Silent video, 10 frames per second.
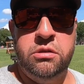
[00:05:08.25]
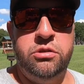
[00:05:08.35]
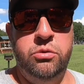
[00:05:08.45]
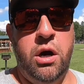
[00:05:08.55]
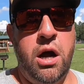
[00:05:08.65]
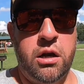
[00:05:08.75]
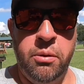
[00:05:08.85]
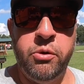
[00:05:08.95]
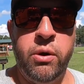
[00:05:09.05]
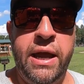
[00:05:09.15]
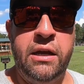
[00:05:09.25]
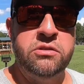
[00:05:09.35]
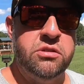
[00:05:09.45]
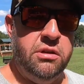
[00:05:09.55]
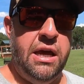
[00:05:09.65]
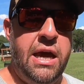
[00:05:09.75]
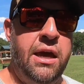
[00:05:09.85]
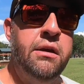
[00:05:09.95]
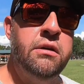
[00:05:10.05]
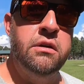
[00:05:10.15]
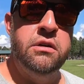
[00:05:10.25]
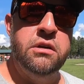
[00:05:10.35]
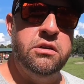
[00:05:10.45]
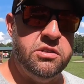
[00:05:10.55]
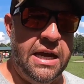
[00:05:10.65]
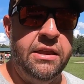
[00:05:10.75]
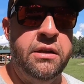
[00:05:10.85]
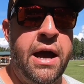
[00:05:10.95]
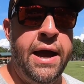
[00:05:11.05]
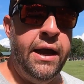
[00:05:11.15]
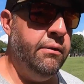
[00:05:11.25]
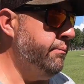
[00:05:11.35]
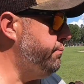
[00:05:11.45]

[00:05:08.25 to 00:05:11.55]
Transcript: to come to Reagan's today, stay the night,